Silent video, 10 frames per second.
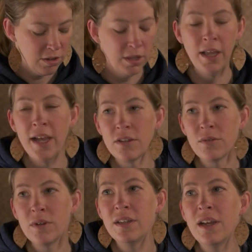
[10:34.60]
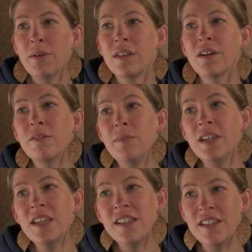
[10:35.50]
on the last run, how we thought it'd be
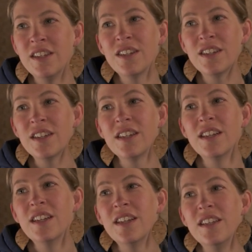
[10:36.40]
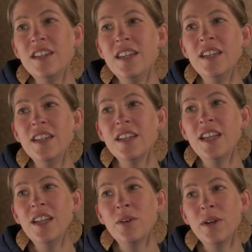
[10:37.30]
easier to eat
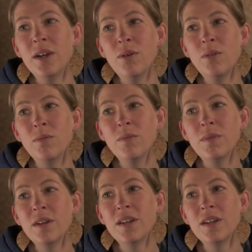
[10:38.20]
keto at home?